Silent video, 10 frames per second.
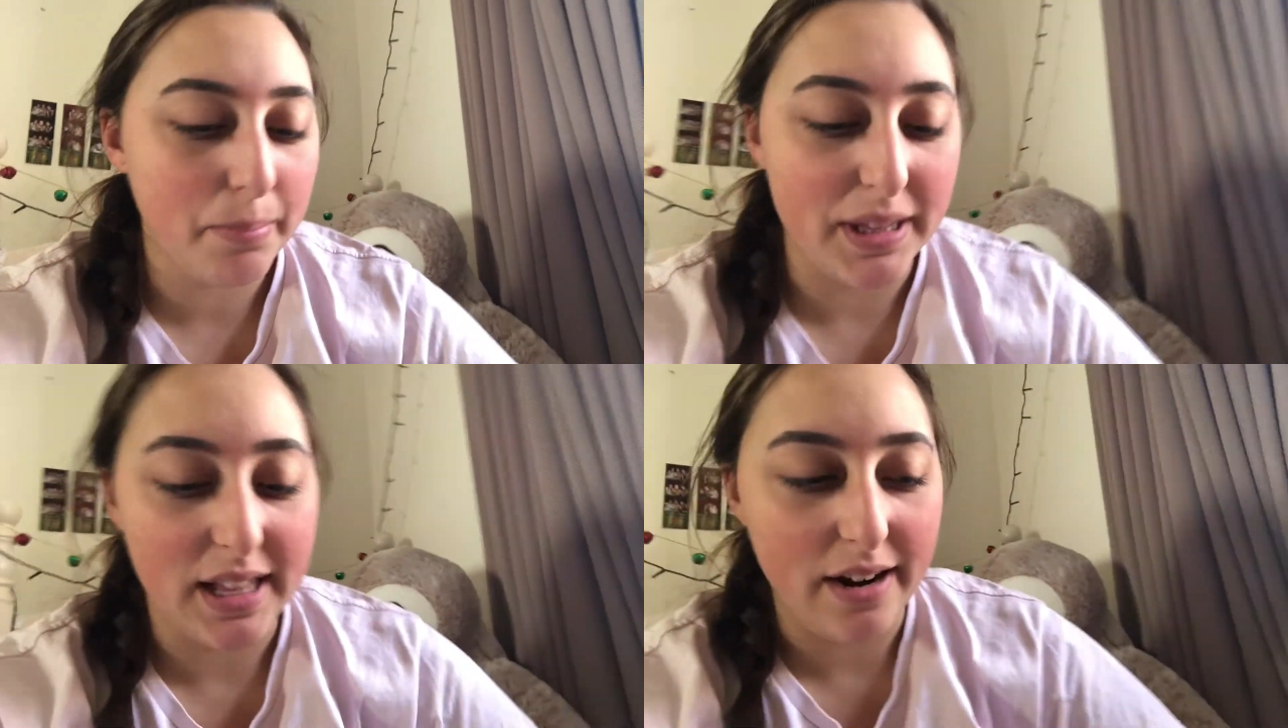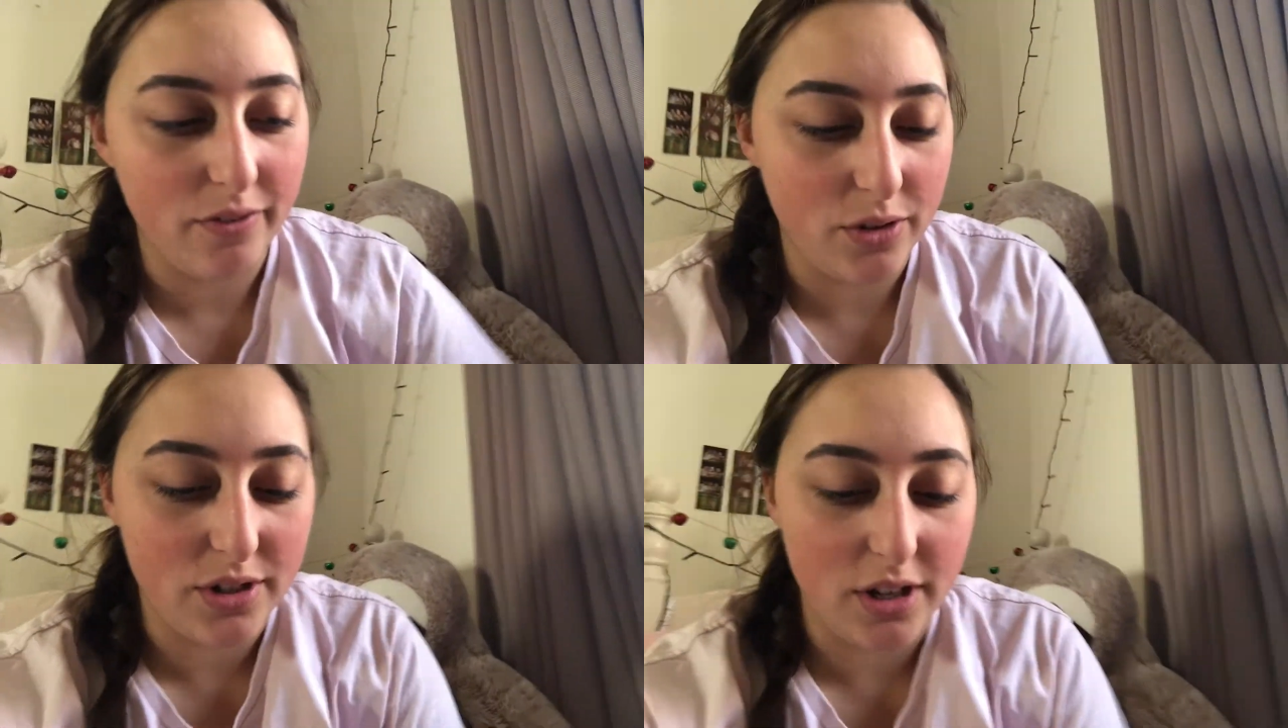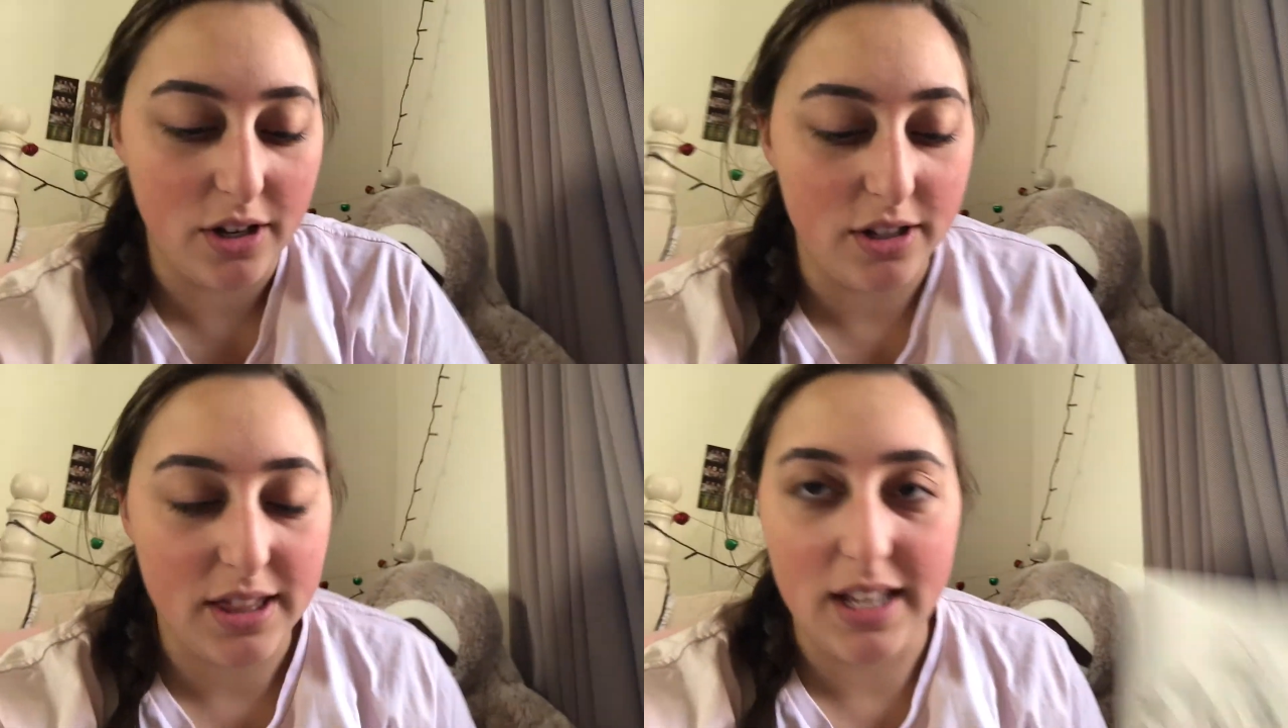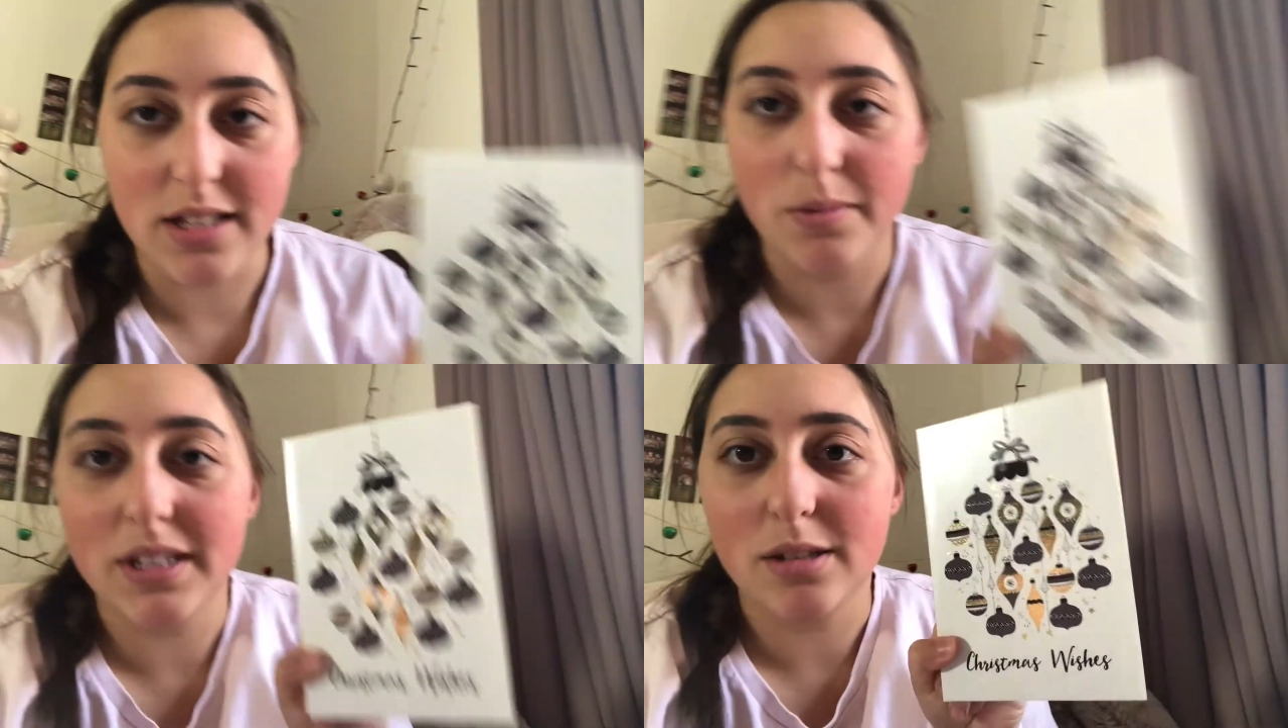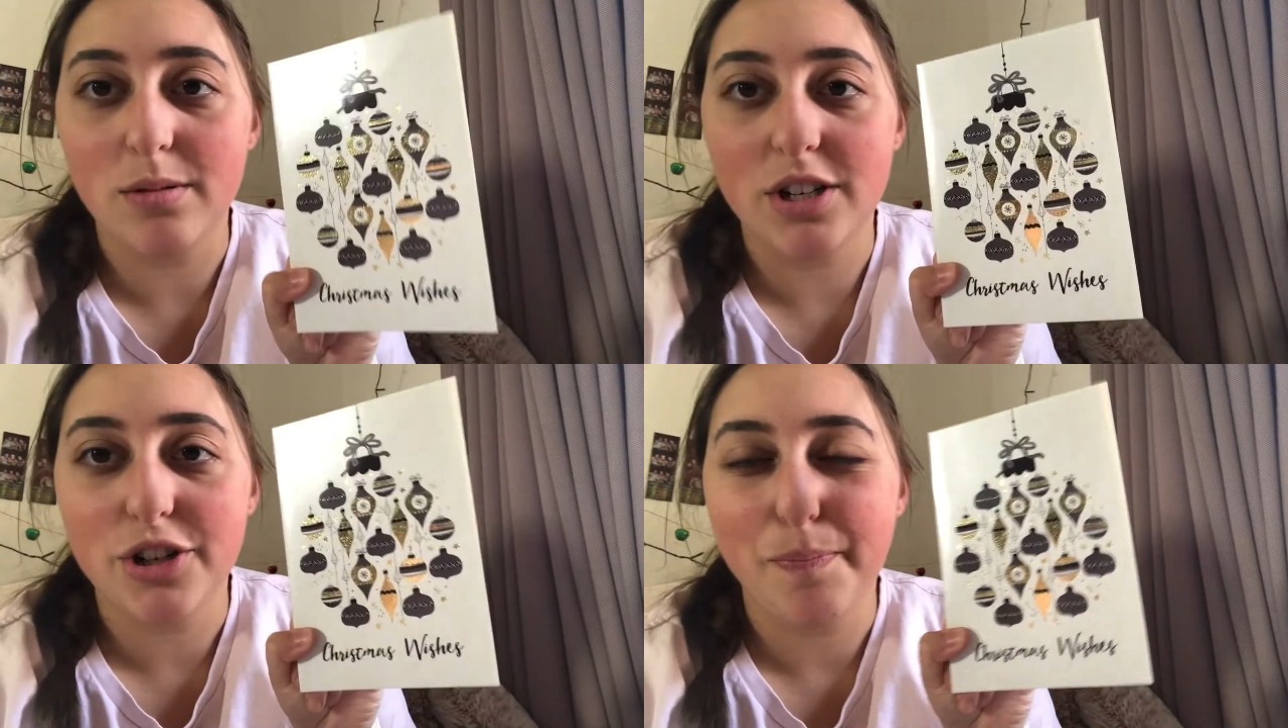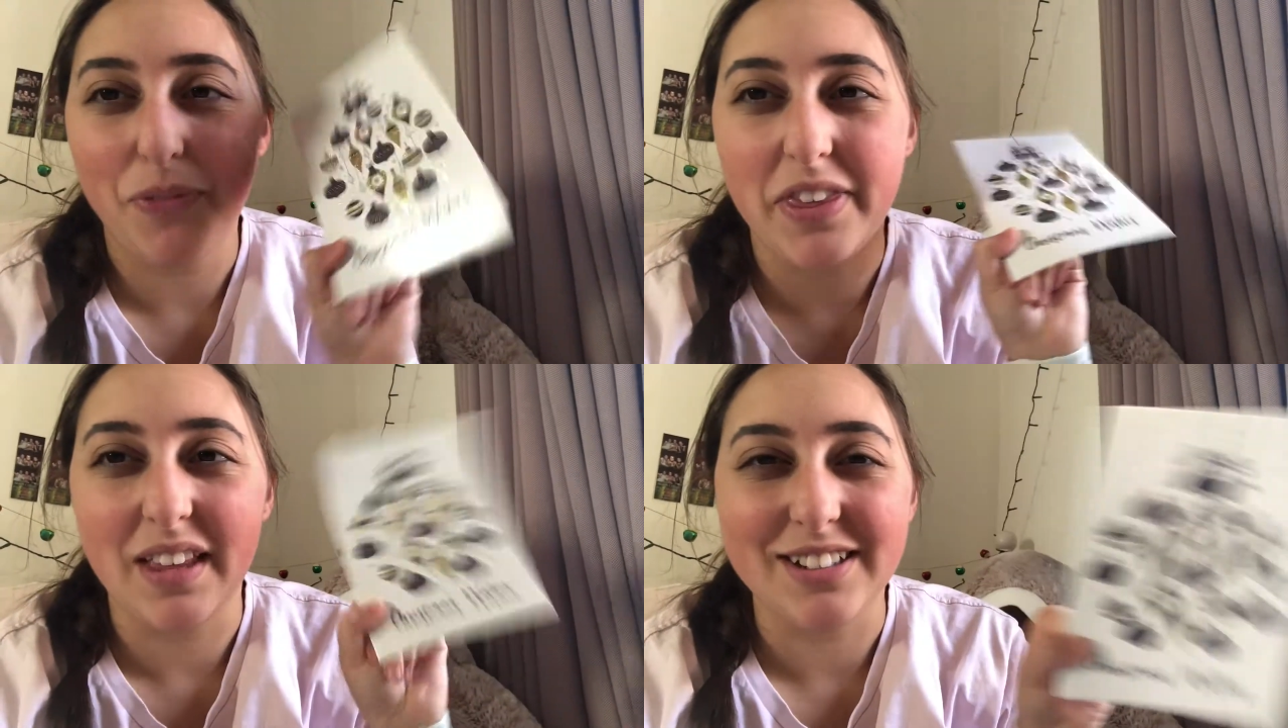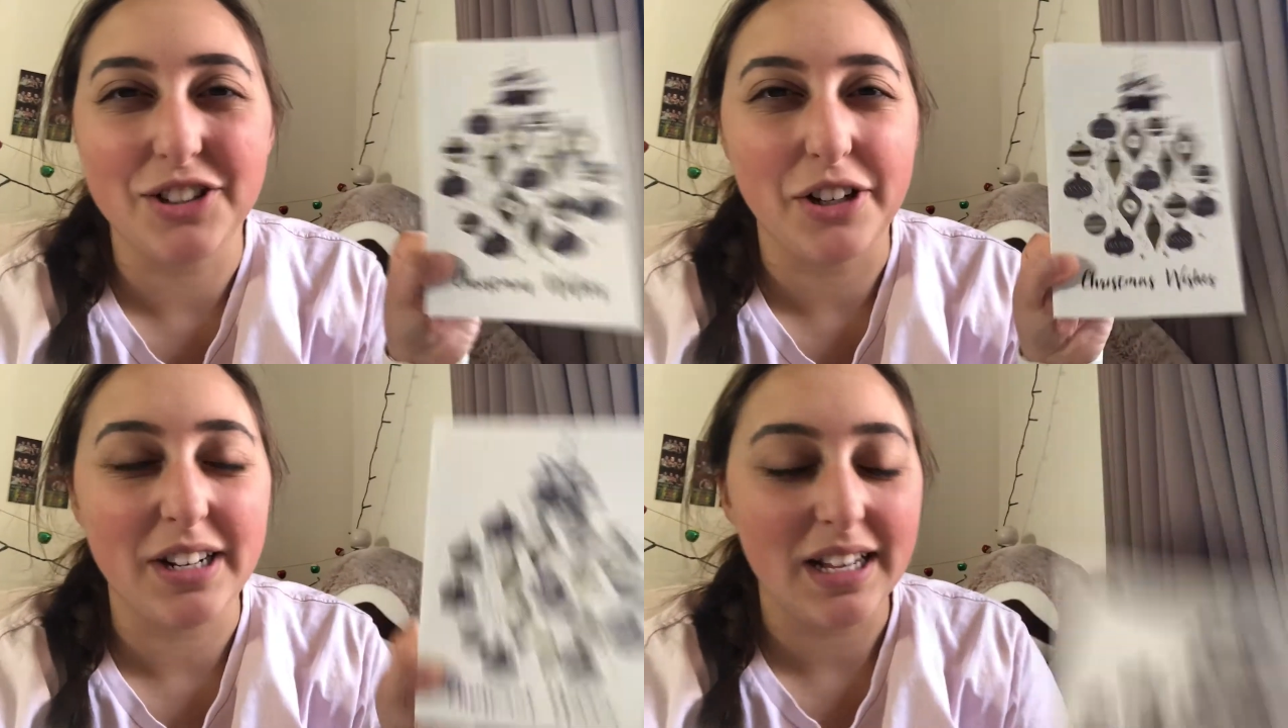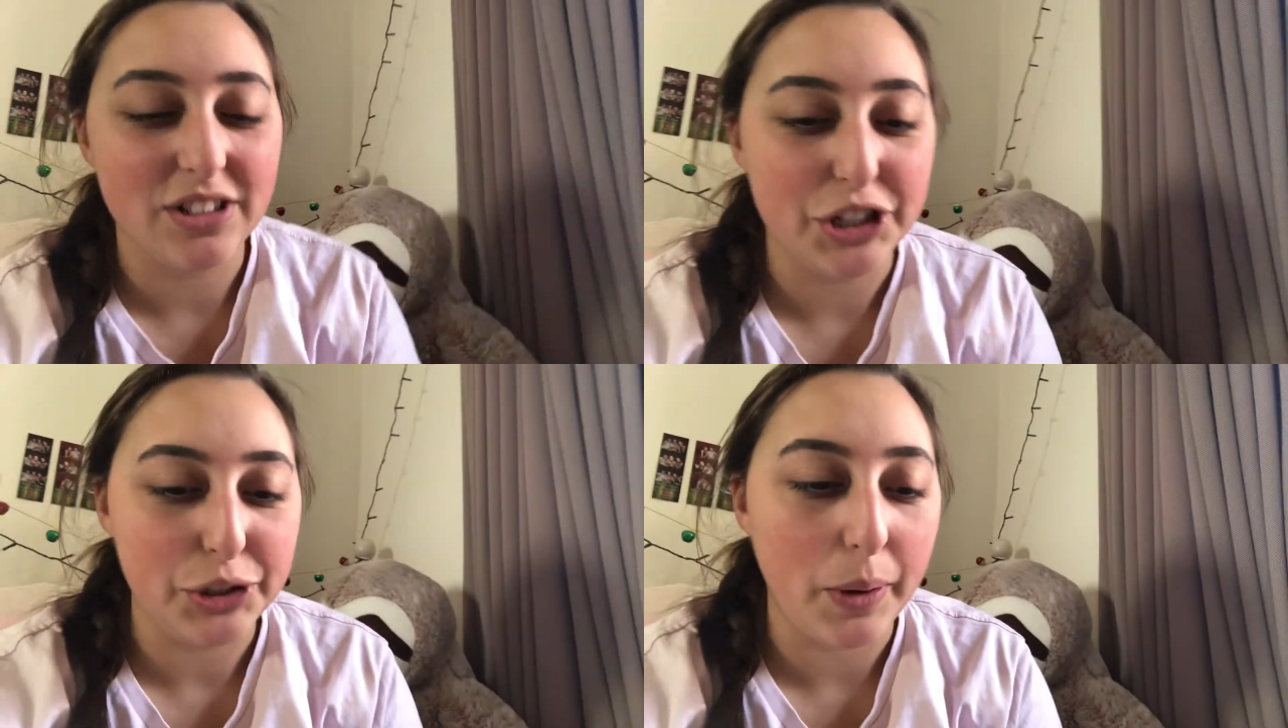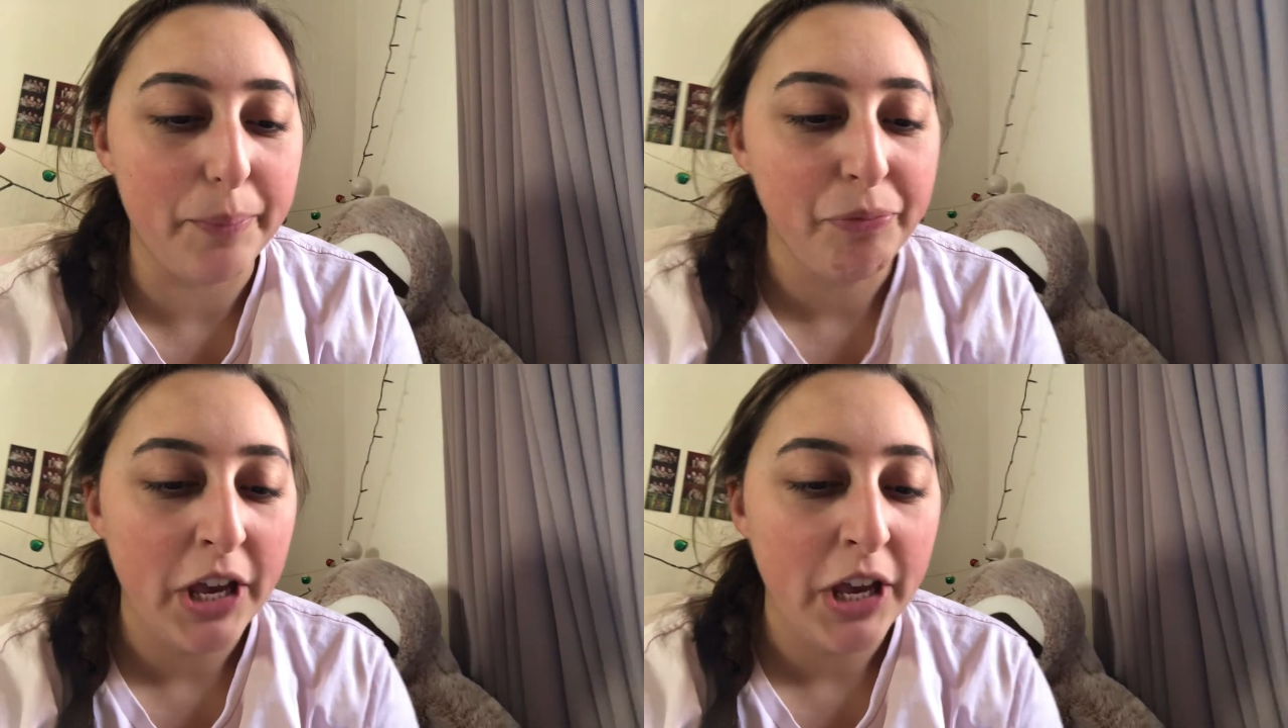but then I've also got these ones, which I think I showed last year as well.